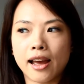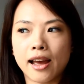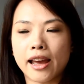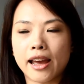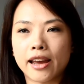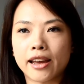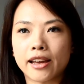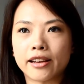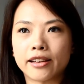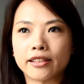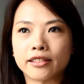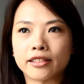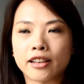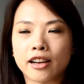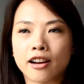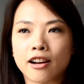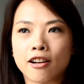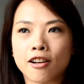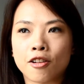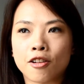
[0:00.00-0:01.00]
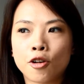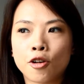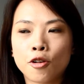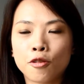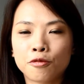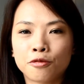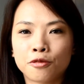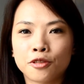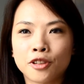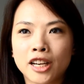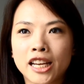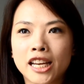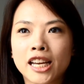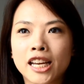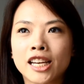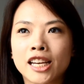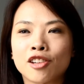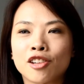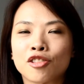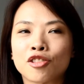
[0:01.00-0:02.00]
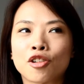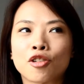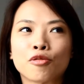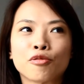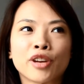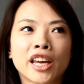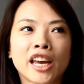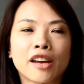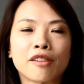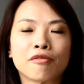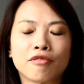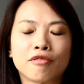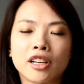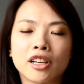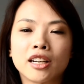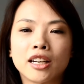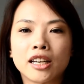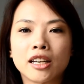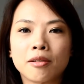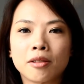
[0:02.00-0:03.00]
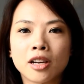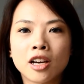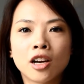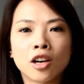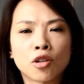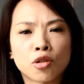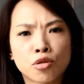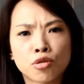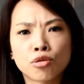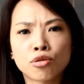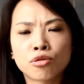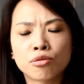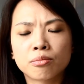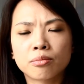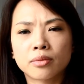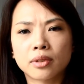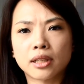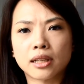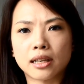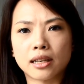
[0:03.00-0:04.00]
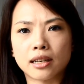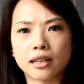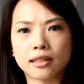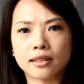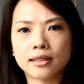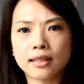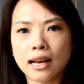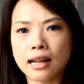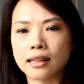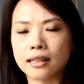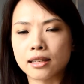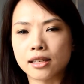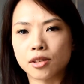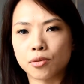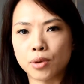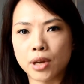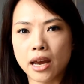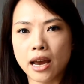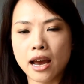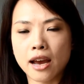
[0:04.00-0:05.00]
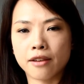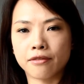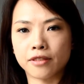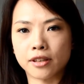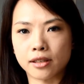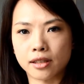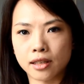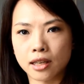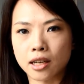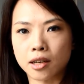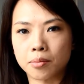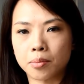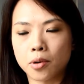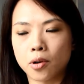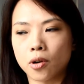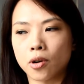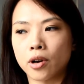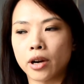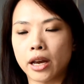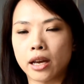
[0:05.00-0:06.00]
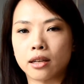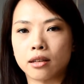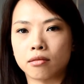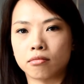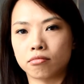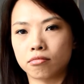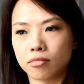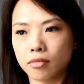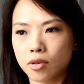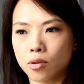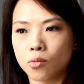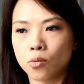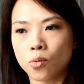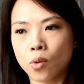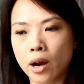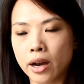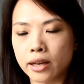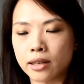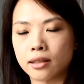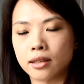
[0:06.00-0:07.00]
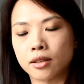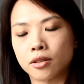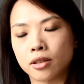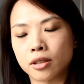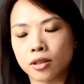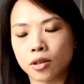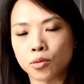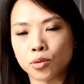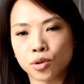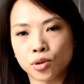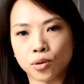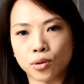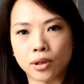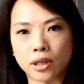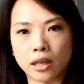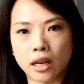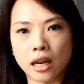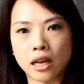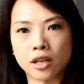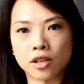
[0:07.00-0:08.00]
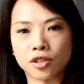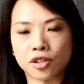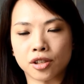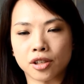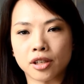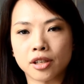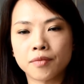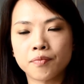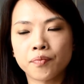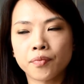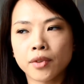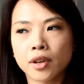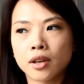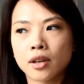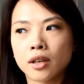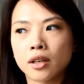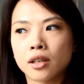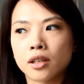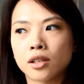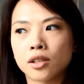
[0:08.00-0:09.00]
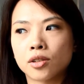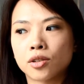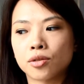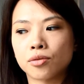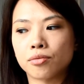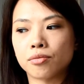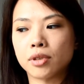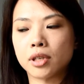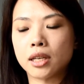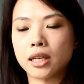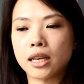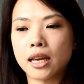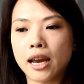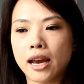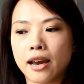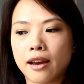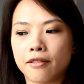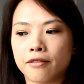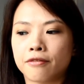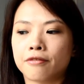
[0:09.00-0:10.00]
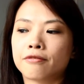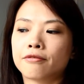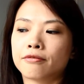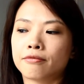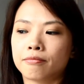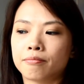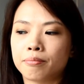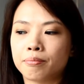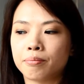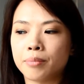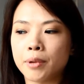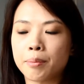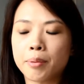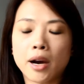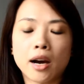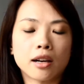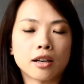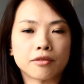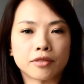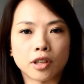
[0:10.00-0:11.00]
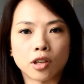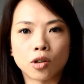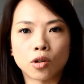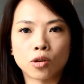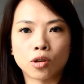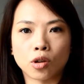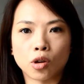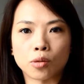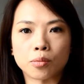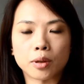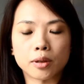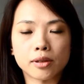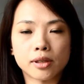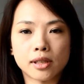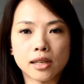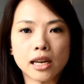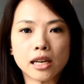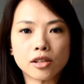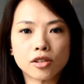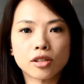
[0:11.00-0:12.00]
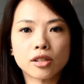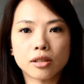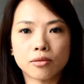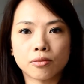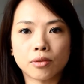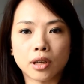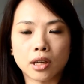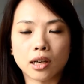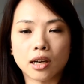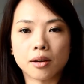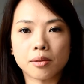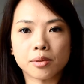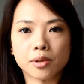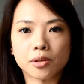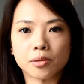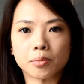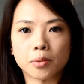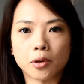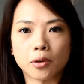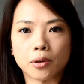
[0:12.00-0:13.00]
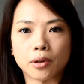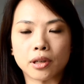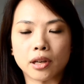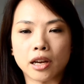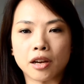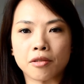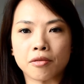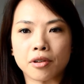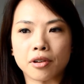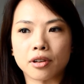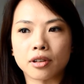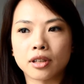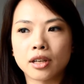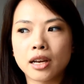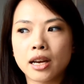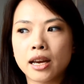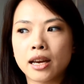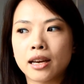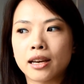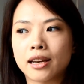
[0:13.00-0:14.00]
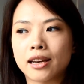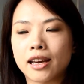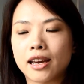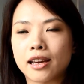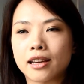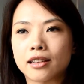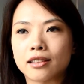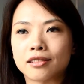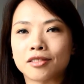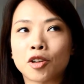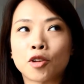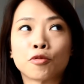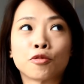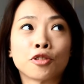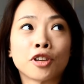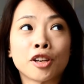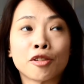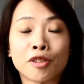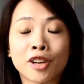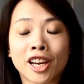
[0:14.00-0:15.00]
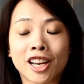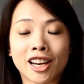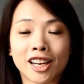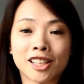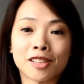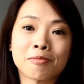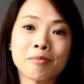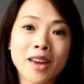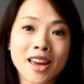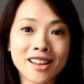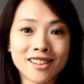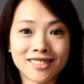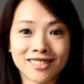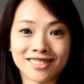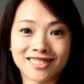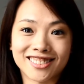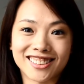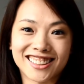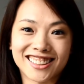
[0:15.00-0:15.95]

And hopefully, we can really groom the talents we have in Singapore and wider also in Asia to really be part of the whole global stage when it comes to pole and aerial. And hopefully we can expand.